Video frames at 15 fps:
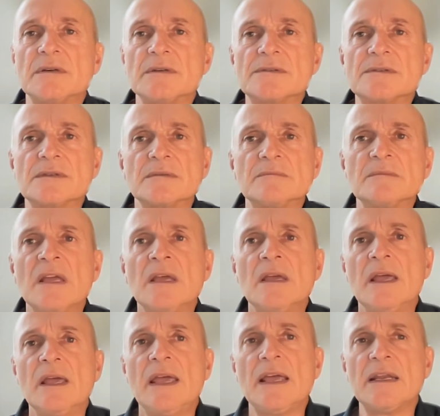It's a
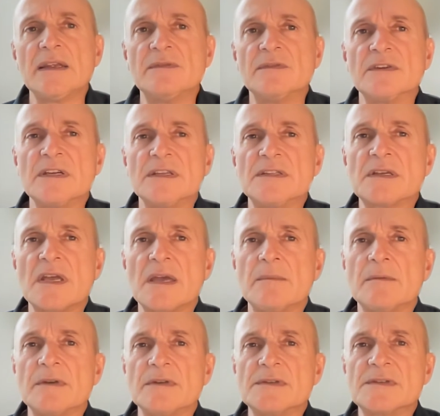Heli V-TEM
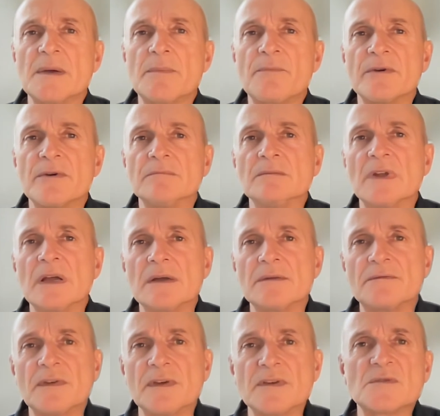and a separate
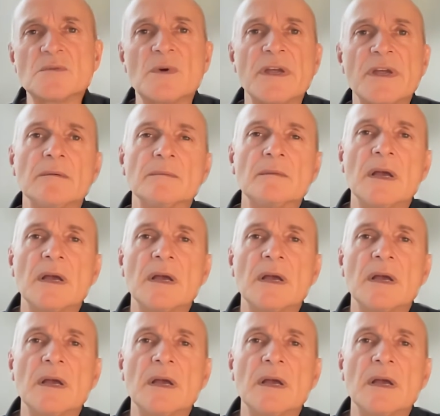fixed wing